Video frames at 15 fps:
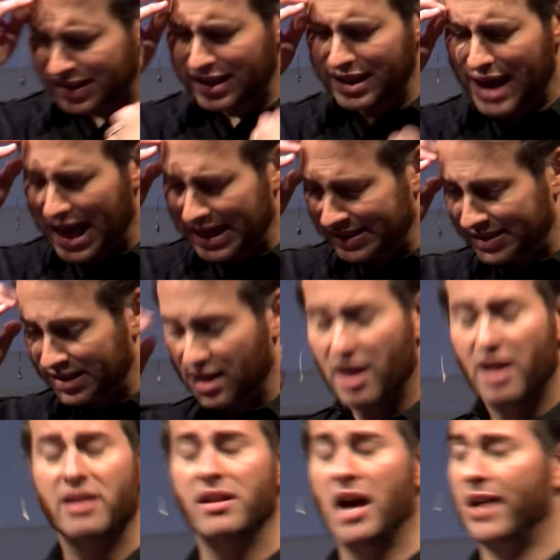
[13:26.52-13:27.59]
Yes,
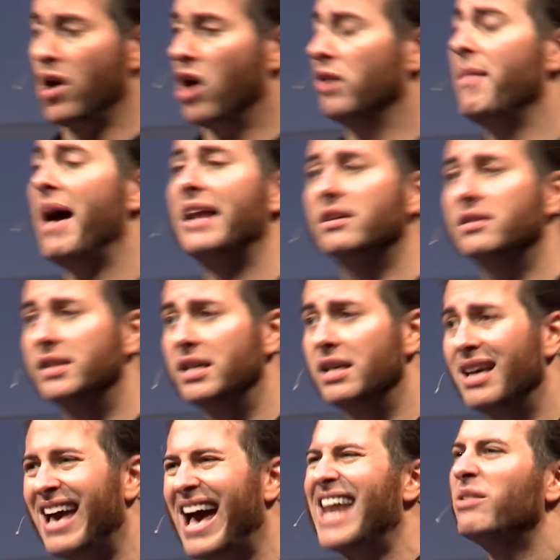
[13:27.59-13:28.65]
not automatically,
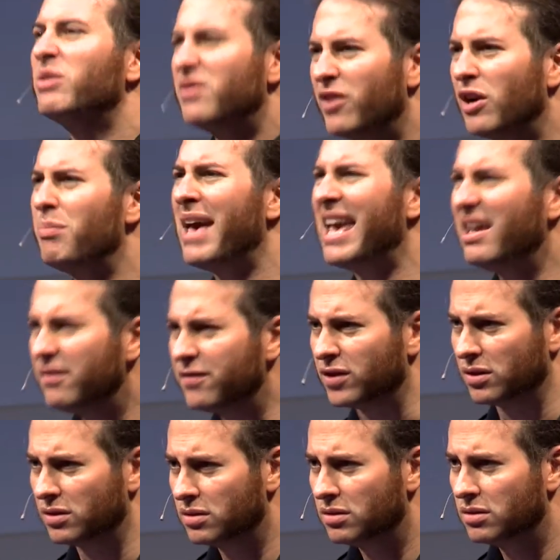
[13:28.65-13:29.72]
and it was very painful,
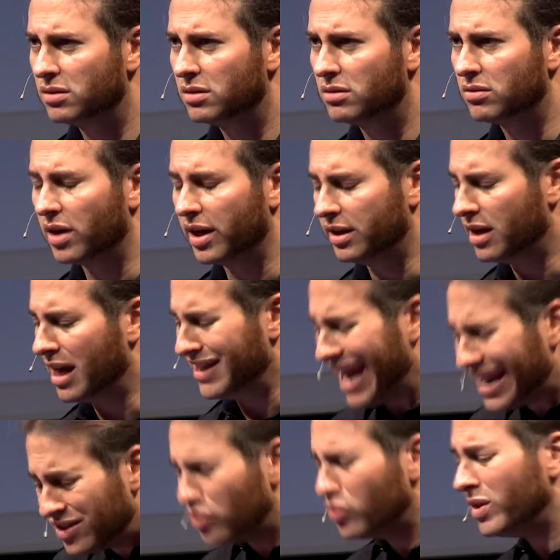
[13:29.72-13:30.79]
right? And you had
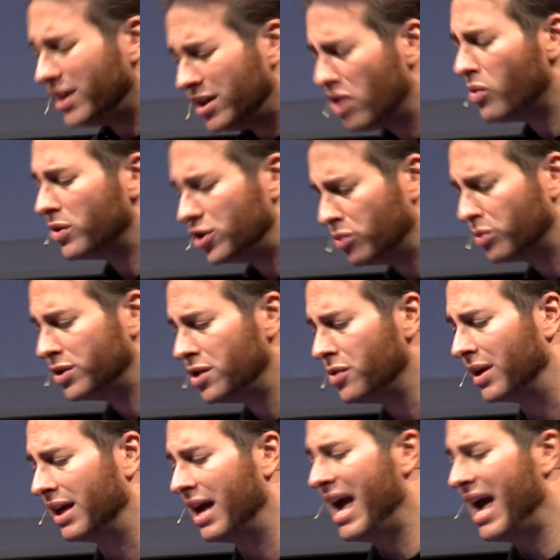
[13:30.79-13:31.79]
to really know what you were doing.